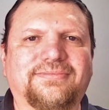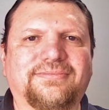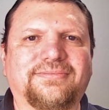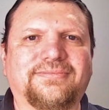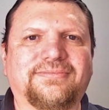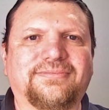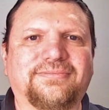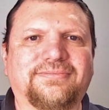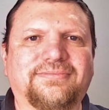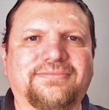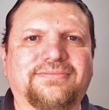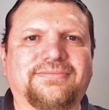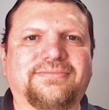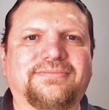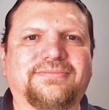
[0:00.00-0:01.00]

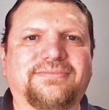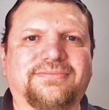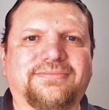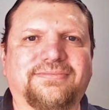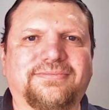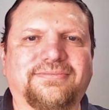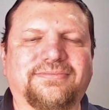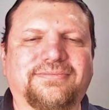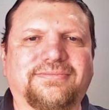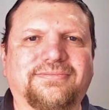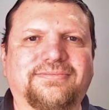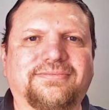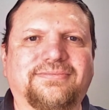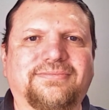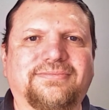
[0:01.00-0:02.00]

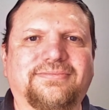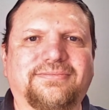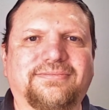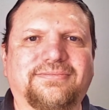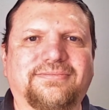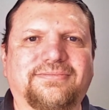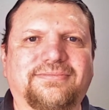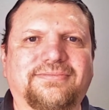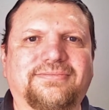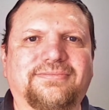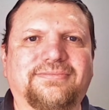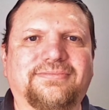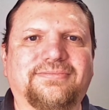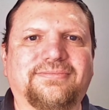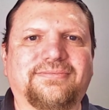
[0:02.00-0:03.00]

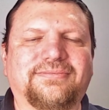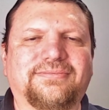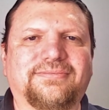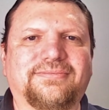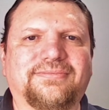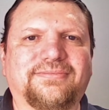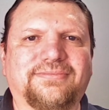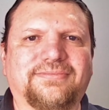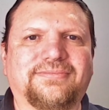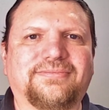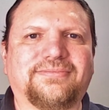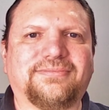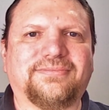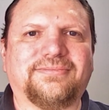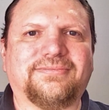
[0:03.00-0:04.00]

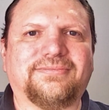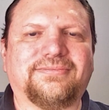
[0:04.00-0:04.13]
[no speech]